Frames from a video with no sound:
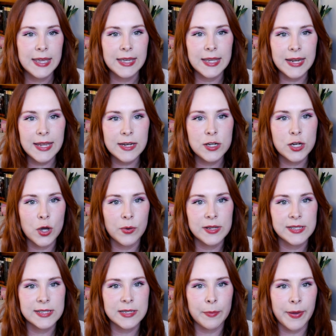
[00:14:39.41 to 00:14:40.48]
Gideon
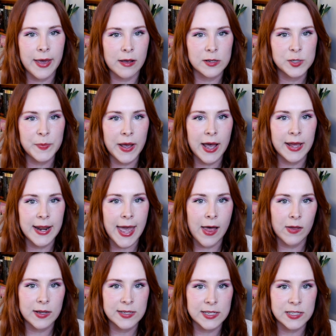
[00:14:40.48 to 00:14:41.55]
notices a pale spot on
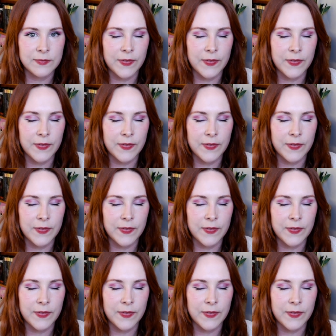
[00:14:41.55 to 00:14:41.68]
Alex's